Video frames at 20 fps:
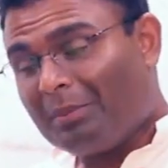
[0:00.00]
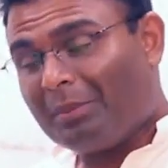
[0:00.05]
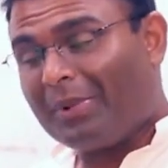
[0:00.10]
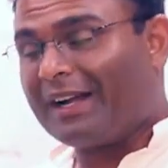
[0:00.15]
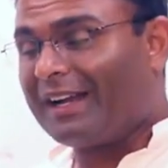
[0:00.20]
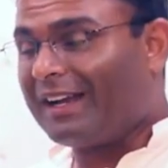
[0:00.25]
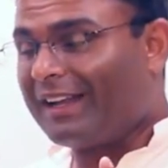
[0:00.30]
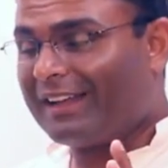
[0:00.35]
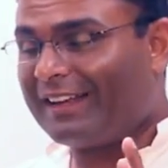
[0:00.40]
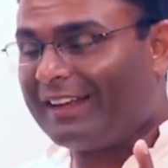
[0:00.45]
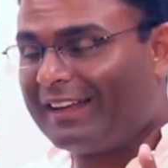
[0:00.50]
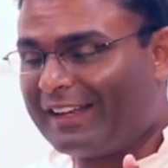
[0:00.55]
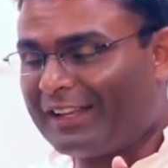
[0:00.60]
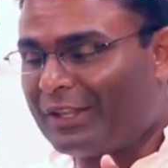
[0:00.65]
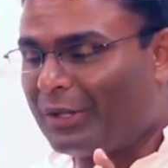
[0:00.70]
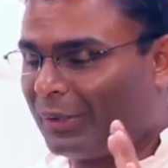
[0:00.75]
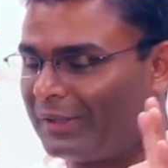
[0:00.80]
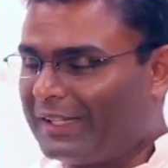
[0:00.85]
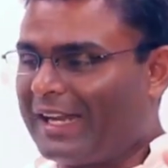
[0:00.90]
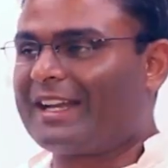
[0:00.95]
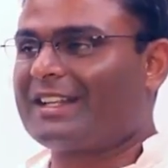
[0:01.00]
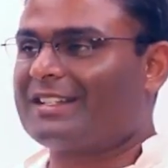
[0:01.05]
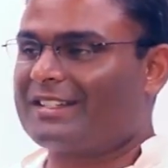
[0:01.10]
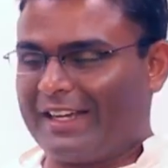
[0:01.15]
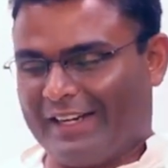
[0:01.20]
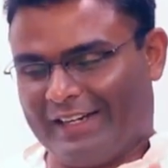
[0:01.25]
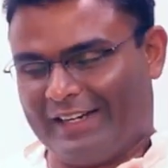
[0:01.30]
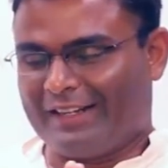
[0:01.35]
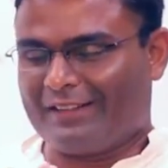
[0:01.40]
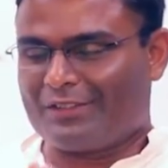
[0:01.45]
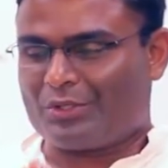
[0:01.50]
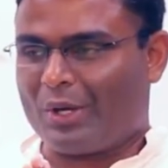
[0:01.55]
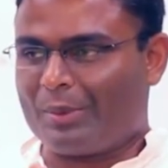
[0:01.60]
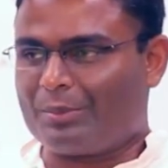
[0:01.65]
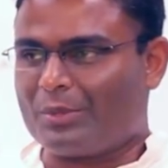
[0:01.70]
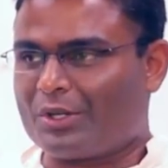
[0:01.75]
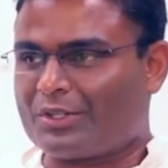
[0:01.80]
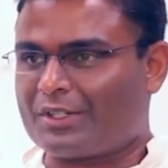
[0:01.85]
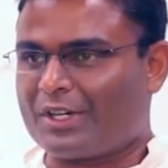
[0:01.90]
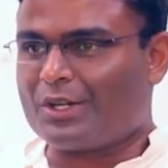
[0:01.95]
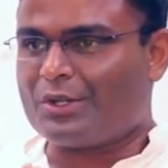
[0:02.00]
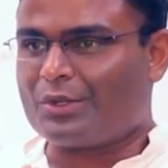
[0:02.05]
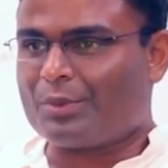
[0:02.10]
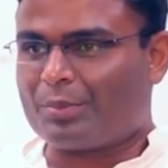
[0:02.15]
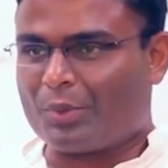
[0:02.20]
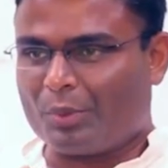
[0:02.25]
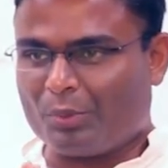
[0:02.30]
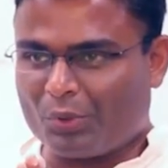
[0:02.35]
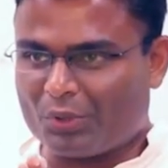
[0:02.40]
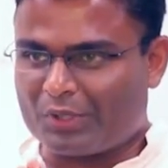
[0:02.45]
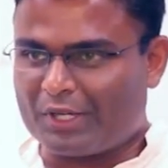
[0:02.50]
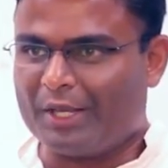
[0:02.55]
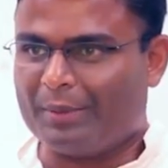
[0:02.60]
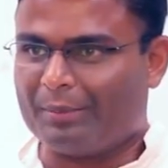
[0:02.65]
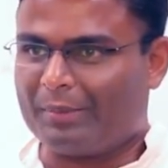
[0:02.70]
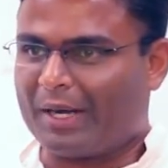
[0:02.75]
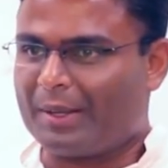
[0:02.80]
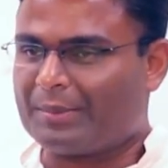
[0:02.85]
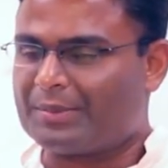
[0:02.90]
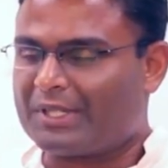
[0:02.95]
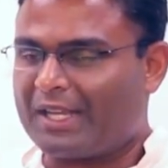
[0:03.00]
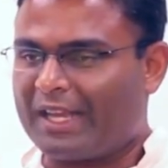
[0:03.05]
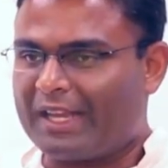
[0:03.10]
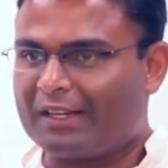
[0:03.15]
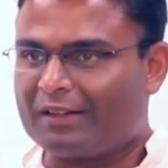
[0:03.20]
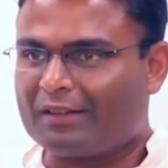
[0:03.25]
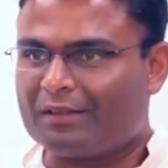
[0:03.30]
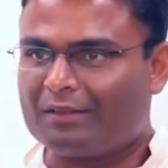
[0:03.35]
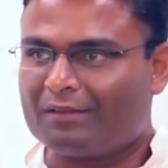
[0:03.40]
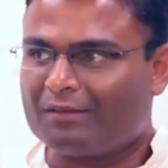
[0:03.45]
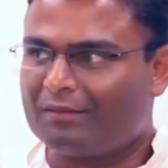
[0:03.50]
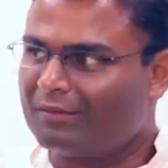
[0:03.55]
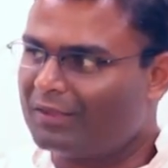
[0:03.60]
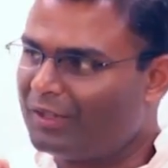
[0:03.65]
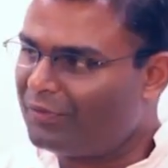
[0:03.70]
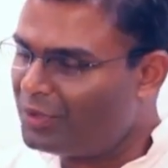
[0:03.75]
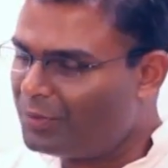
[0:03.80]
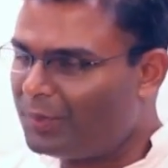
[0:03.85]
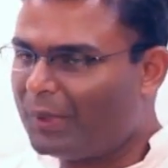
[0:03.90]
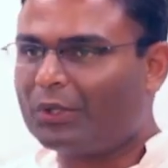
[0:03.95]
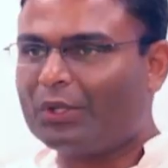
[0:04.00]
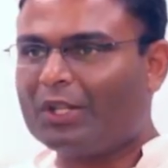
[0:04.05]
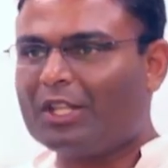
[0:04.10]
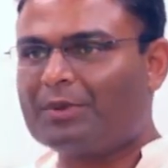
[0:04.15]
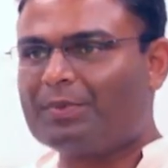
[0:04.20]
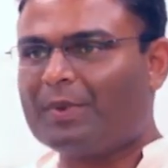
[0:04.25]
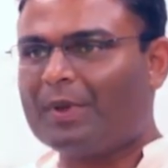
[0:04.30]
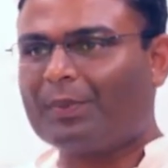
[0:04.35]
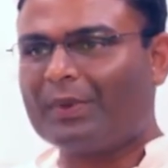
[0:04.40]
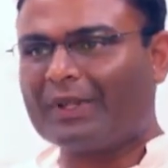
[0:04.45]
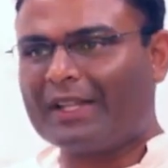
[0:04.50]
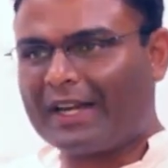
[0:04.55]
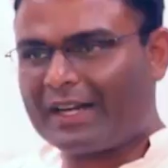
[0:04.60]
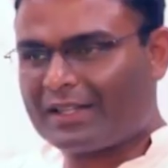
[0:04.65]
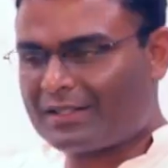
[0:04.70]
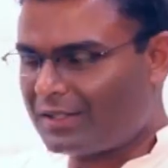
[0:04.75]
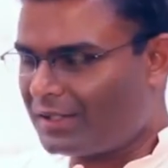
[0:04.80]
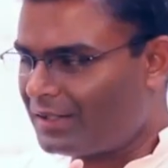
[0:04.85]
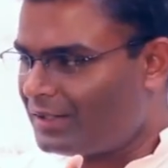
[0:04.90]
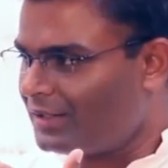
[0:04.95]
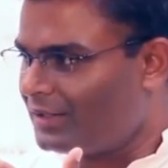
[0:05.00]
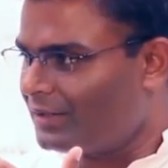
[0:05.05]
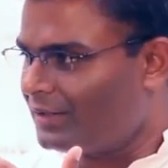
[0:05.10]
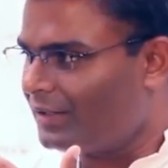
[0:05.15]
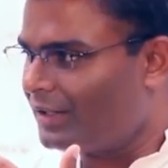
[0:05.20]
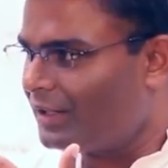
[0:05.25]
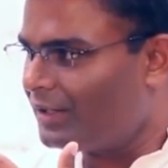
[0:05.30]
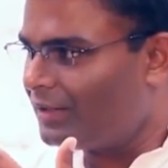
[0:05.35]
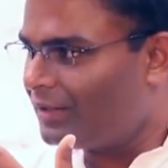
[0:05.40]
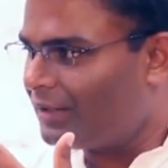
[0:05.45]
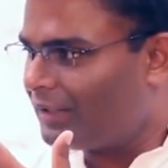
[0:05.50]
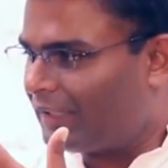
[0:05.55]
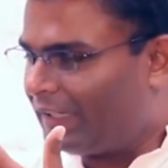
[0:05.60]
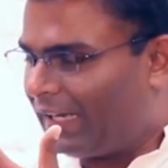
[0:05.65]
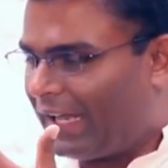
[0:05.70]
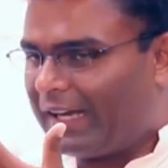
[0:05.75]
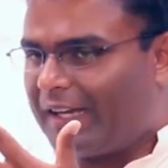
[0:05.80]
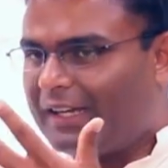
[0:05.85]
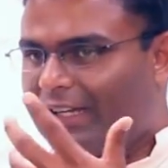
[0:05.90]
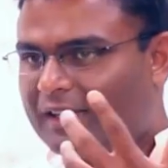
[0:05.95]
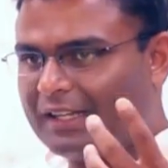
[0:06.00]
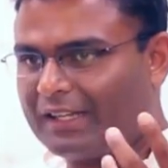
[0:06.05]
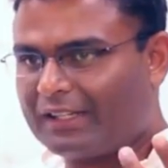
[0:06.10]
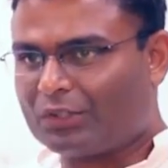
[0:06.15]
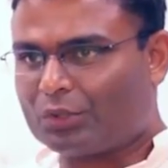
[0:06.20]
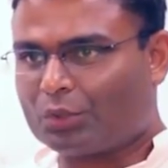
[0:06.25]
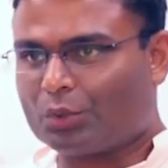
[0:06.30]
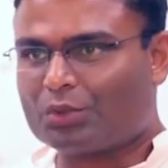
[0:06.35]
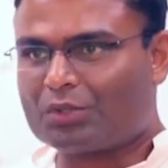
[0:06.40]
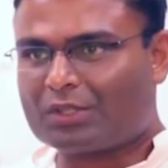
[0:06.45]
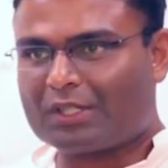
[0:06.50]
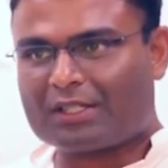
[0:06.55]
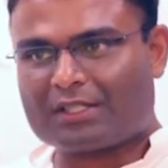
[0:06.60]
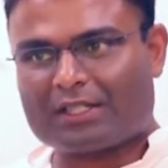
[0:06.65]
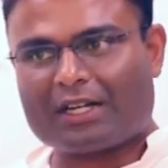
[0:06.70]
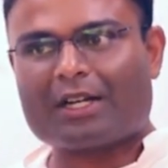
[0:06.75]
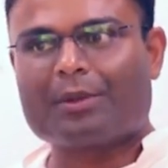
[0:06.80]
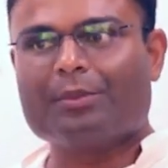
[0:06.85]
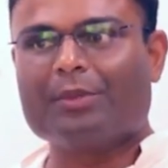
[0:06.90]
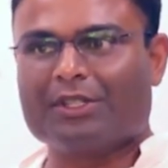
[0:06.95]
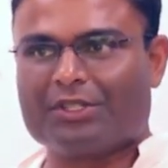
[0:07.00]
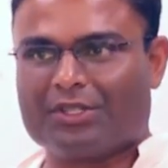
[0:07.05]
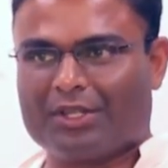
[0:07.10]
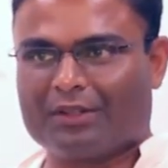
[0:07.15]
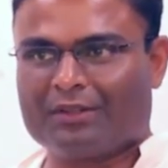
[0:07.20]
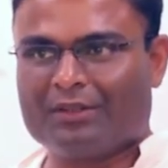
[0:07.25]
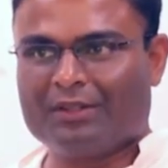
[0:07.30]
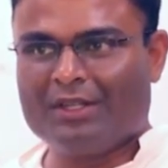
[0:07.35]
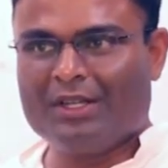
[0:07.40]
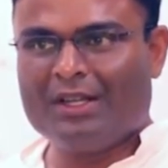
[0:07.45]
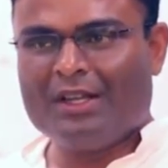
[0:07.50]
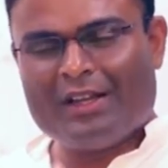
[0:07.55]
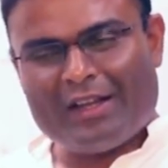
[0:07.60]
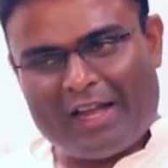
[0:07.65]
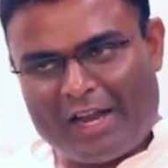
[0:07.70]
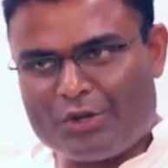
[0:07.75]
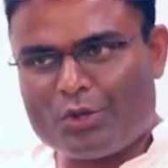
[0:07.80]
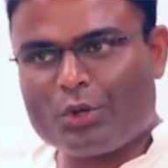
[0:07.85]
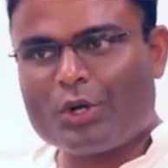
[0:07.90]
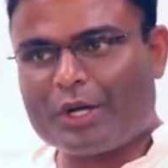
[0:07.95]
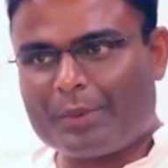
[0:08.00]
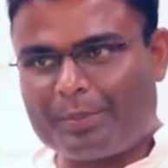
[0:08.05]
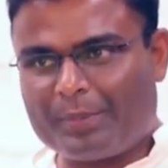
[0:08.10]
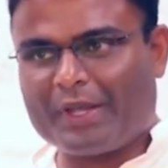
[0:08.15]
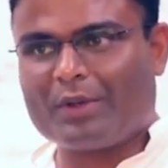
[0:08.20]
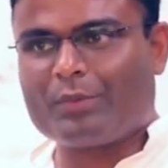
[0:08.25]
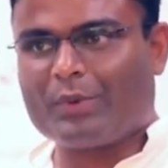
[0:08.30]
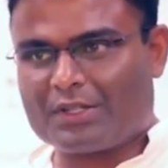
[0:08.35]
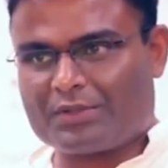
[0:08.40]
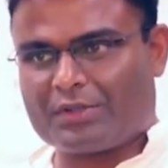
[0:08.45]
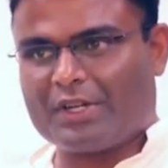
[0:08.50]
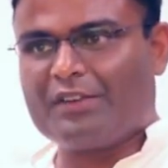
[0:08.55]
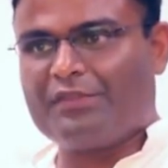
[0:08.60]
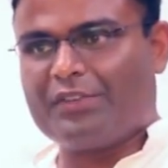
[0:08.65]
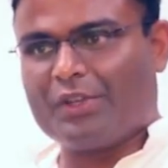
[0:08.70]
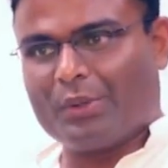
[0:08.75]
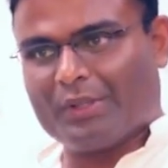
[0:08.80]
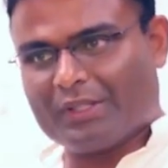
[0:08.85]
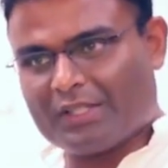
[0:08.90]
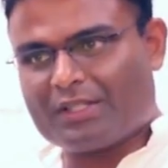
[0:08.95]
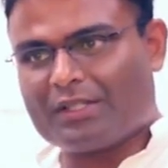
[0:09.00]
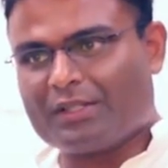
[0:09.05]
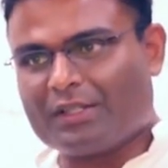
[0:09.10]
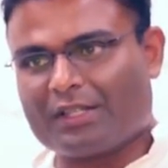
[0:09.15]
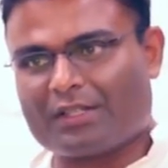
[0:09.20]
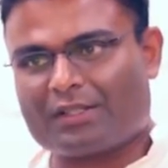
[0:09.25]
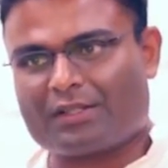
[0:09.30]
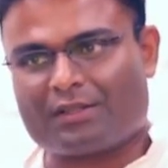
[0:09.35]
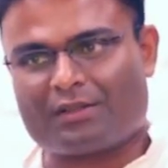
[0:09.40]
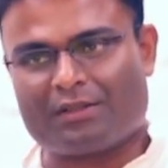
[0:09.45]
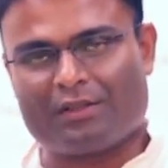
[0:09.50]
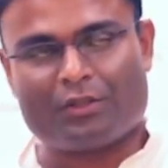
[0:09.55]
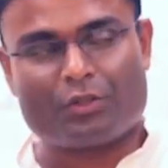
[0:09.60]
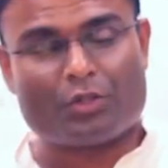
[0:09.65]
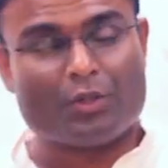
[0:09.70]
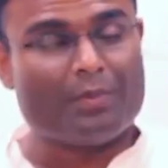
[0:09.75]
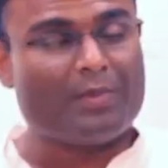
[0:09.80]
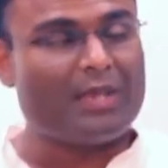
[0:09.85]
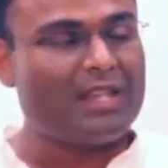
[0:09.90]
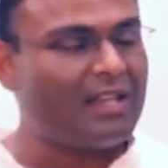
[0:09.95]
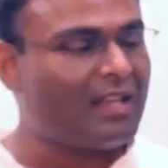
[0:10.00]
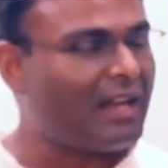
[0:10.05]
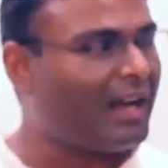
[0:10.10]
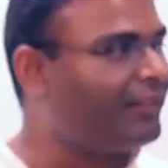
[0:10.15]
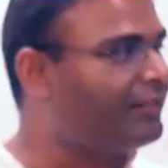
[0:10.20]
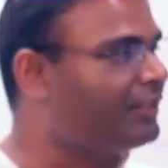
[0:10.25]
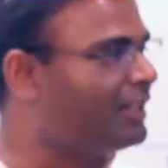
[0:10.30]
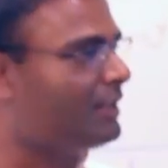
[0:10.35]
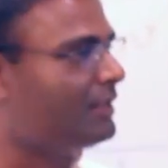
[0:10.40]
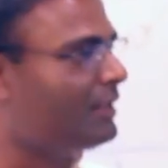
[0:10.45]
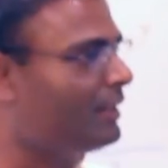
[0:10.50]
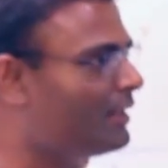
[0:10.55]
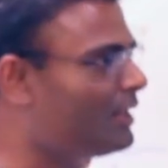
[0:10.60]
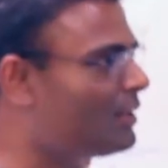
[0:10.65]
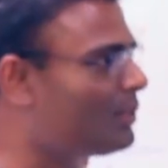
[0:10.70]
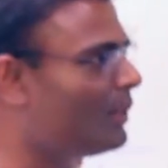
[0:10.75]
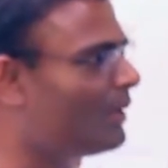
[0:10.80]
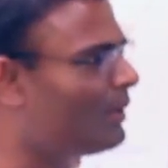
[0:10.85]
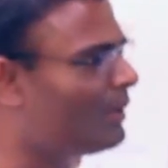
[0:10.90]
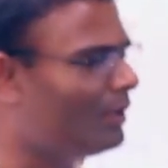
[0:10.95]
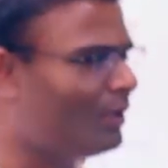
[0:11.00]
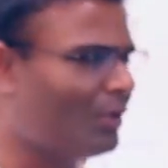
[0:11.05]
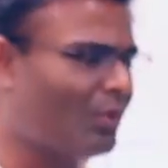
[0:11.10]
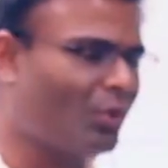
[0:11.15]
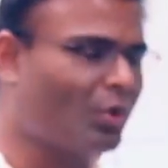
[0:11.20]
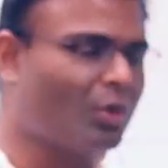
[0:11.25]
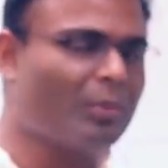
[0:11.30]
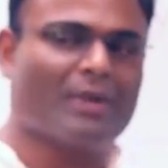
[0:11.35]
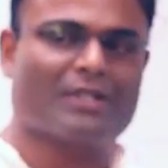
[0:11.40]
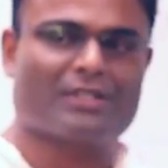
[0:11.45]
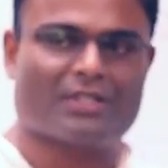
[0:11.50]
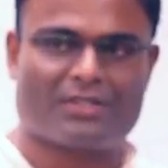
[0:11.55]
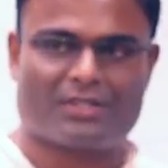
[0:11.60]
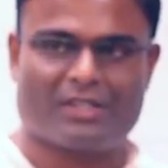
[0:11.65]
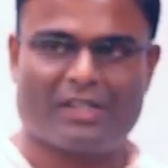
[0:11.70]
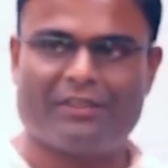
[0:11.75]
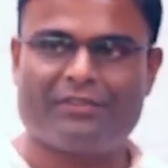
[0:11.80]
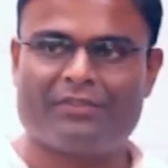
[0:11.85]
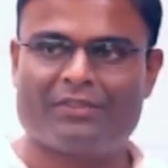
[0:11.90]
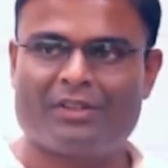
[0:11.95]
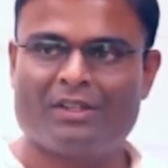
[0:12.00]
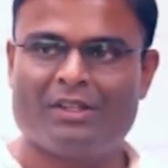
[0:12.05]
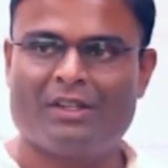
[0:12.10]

But, you know, that aside, right? So I'm not trying to promote him, but I'm saying, if you speak to these people, there are certain clarity and truths that start emerging. And you've got to pick what's right for you. And this is just, to me, I've tested this with a whole bunch of stuff,